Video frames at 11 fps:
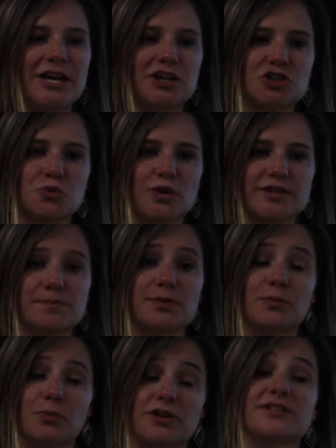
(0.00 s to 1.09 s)
pitch was
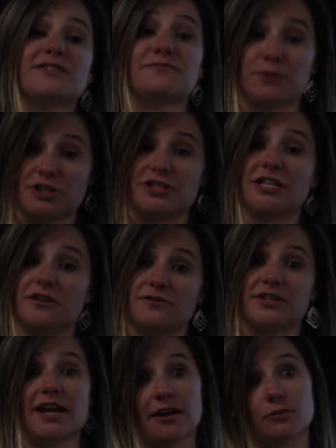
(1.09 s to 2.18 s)

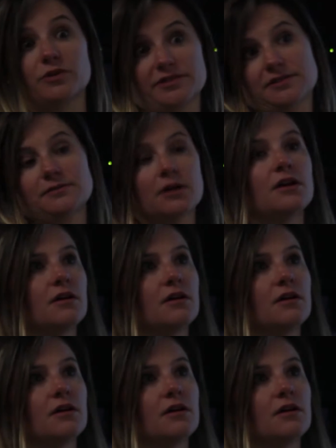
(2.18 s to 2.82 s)
perceived and was,